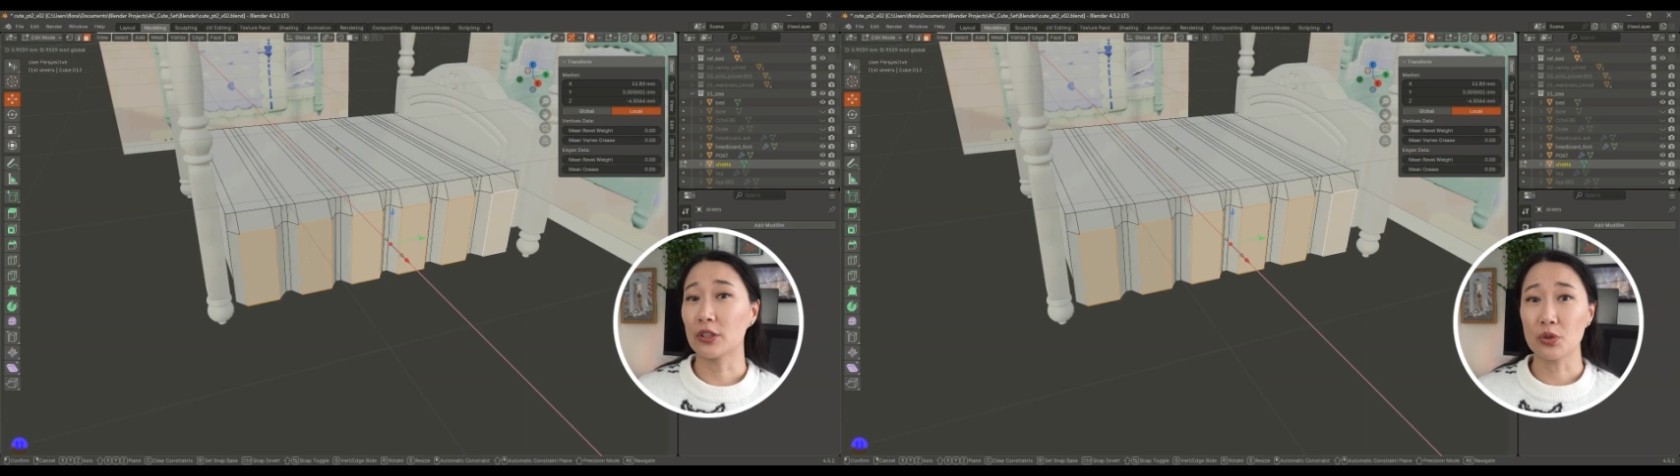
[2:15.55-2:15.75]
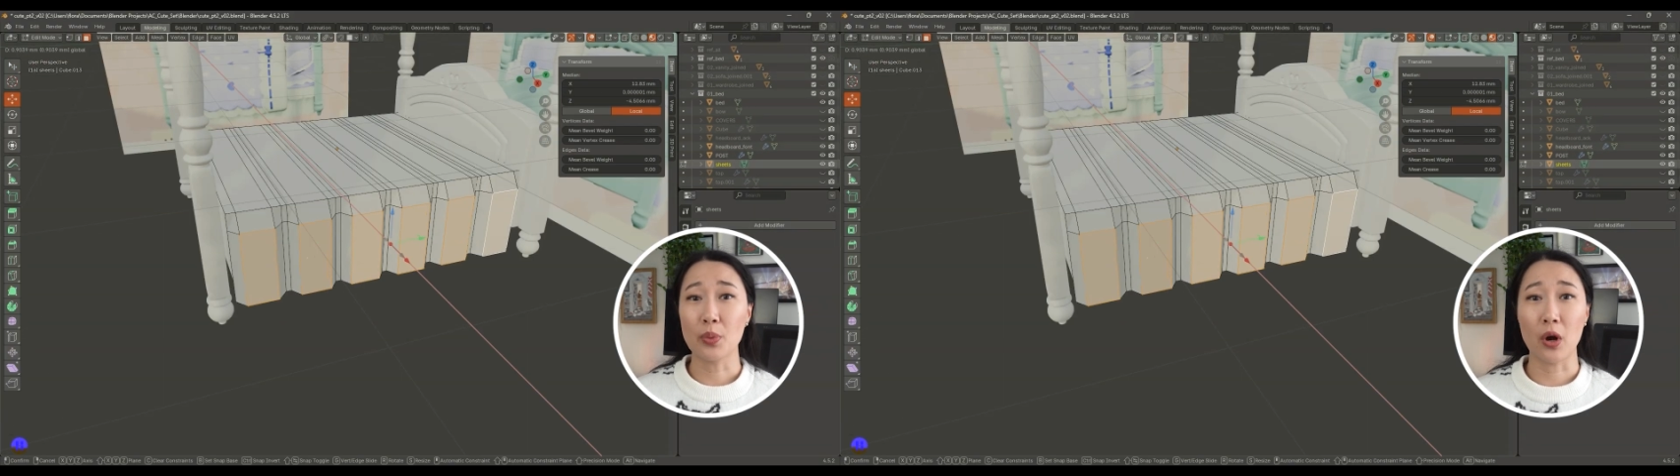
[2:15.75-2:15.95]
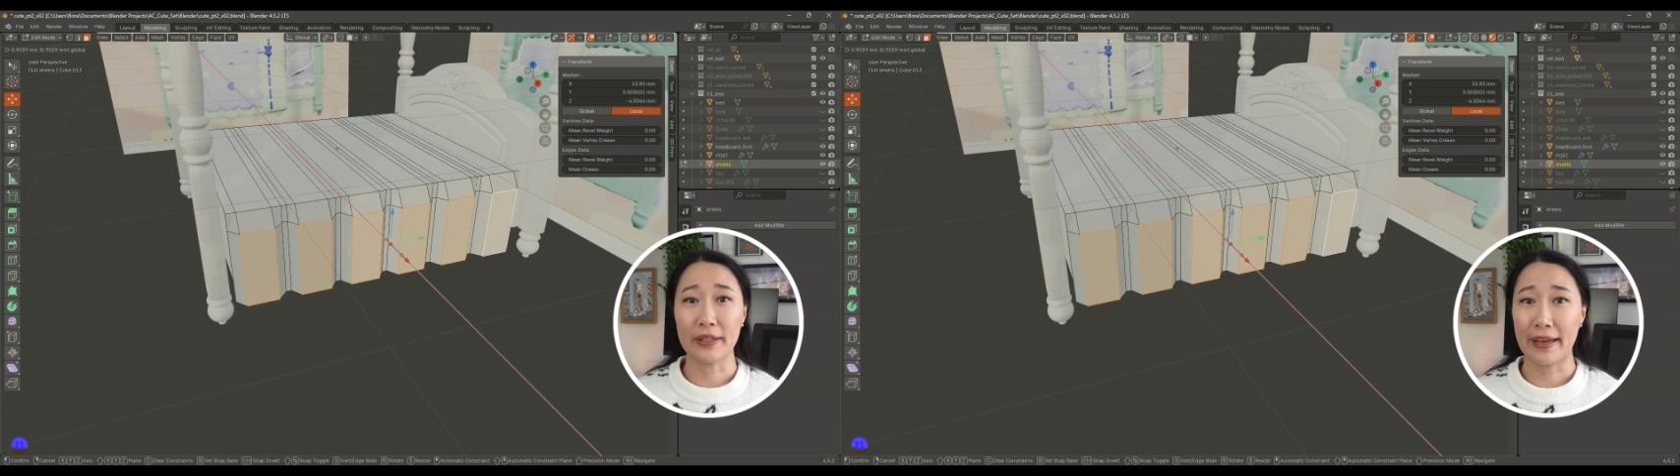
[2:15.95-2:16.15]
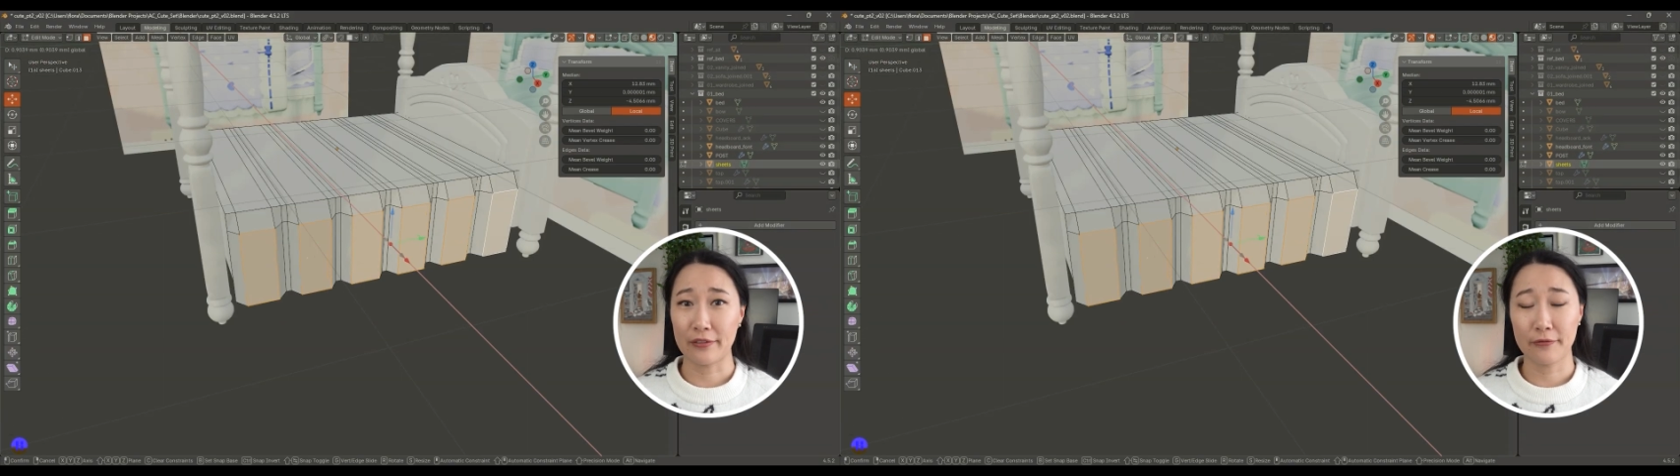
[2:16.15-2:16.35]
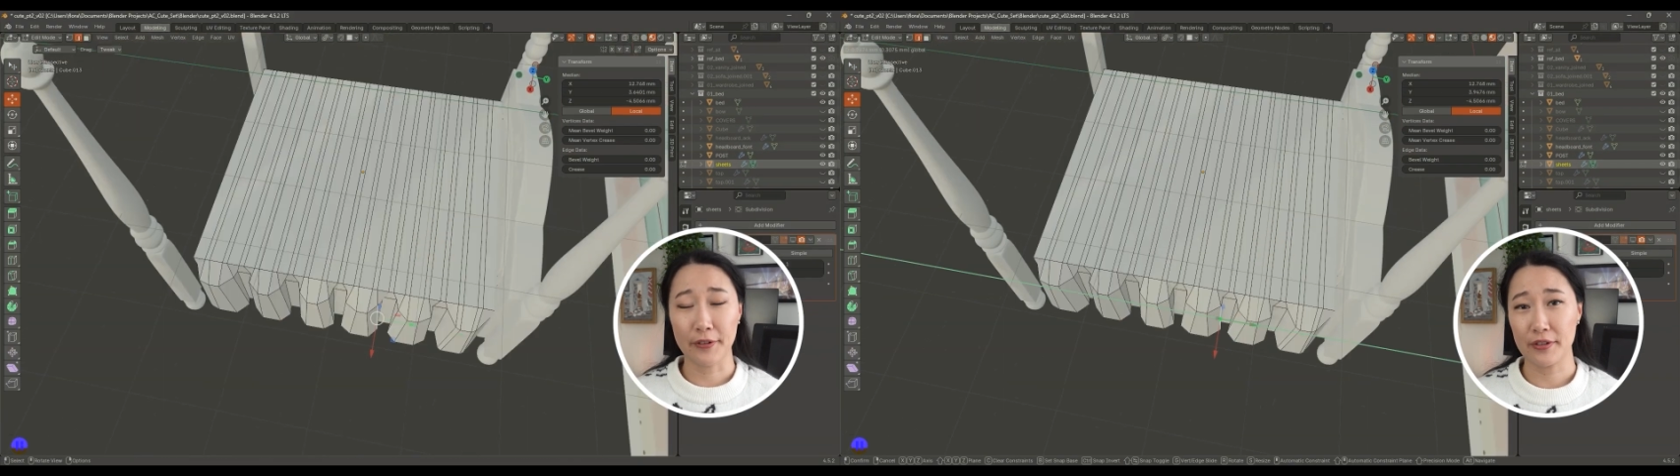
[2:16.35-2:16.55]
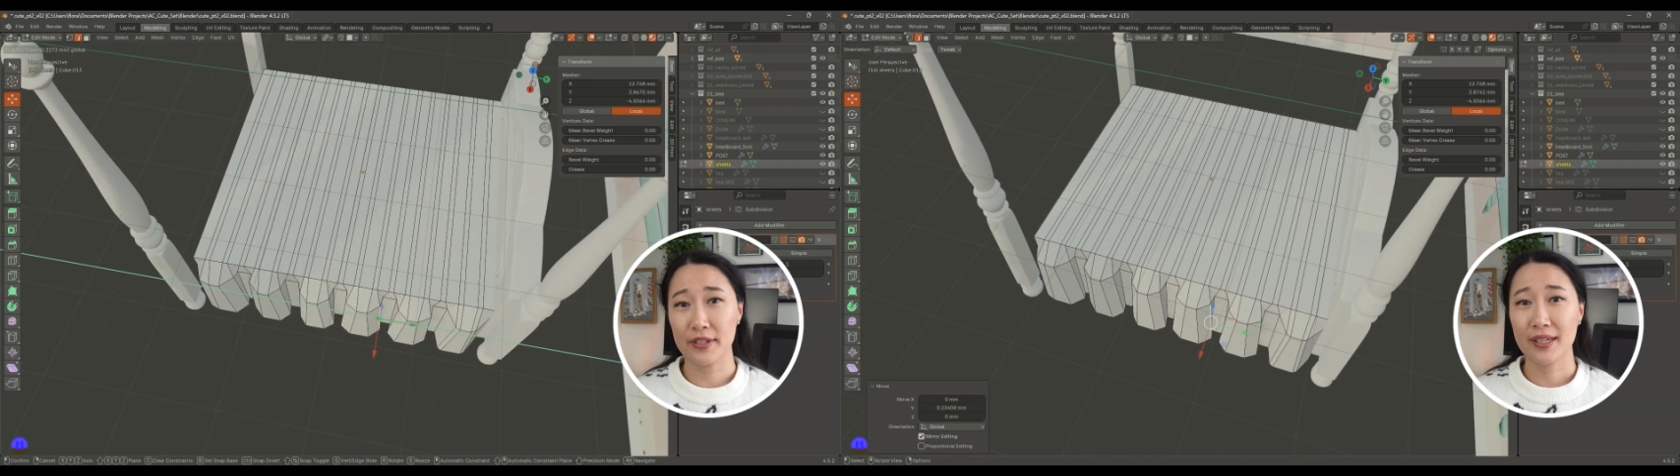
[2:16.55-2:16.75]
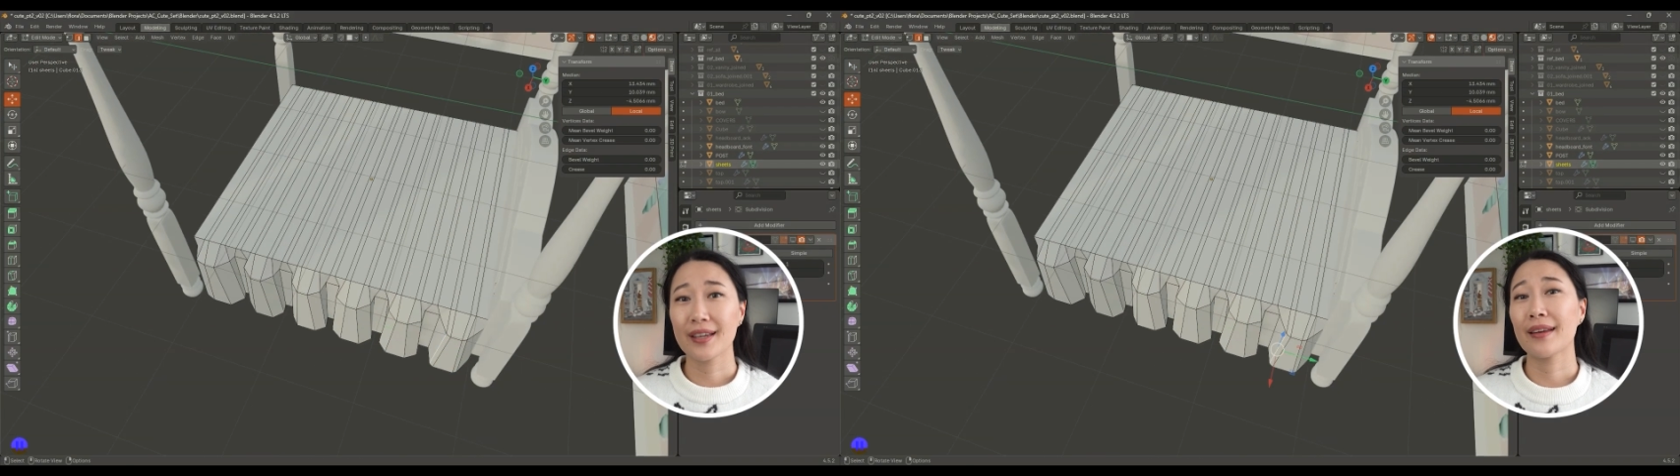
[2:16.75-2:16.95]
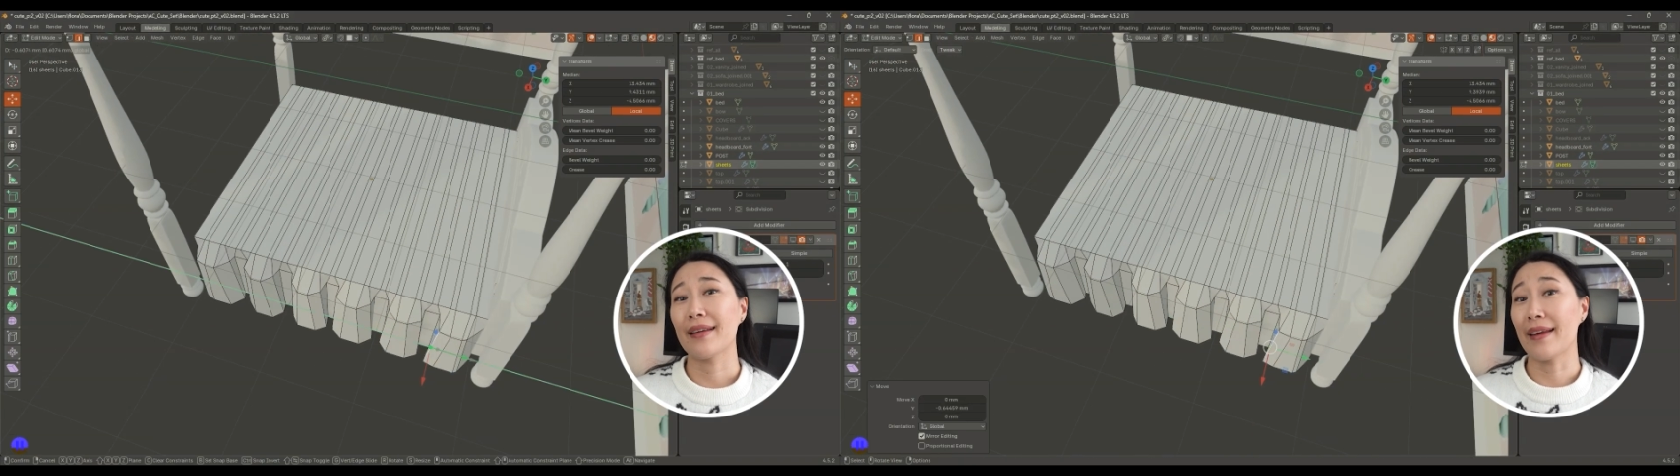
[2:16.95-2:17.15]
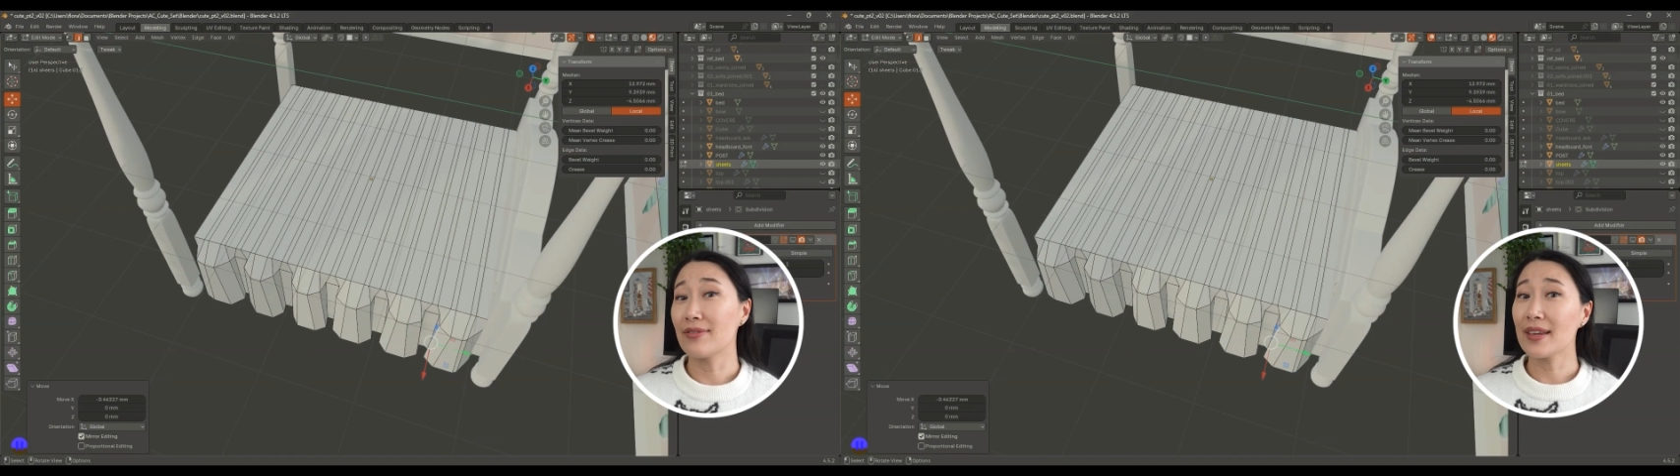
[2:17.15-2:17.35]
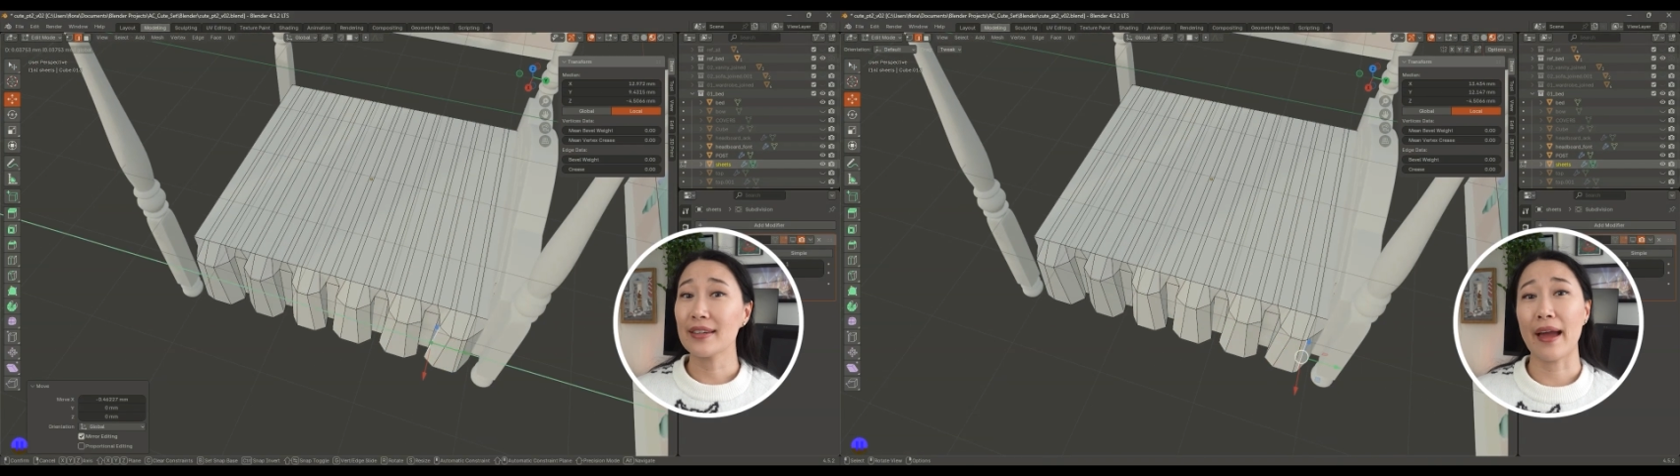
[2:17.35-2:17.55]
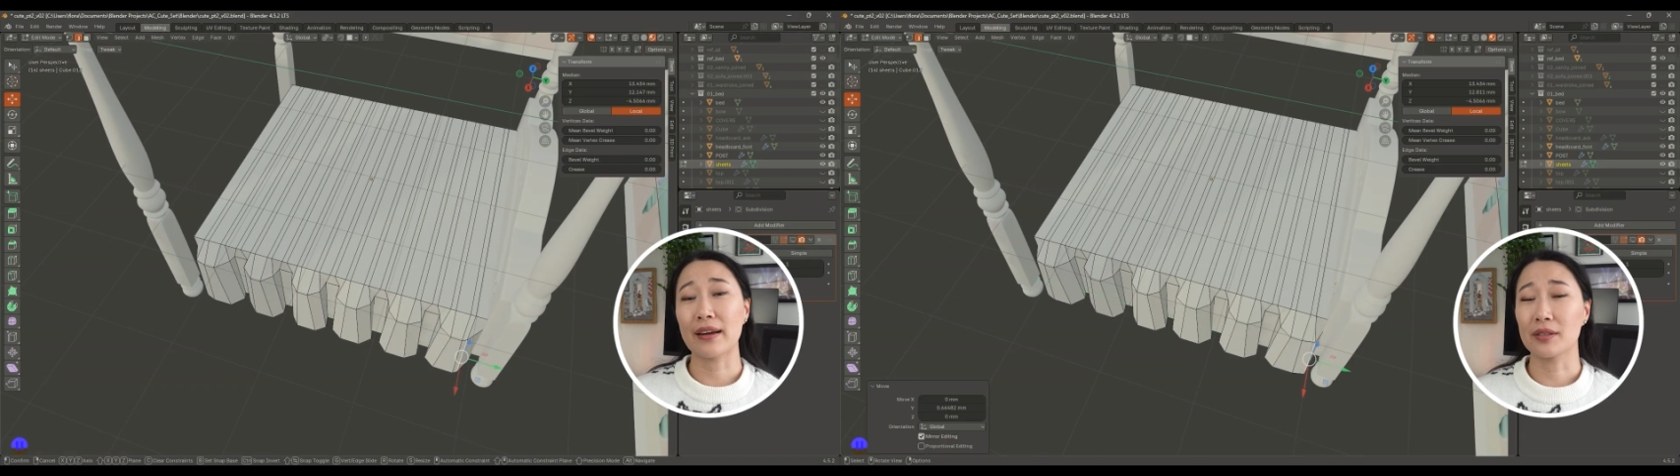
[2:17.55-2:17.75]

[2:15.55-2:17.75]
low poly at first, and then add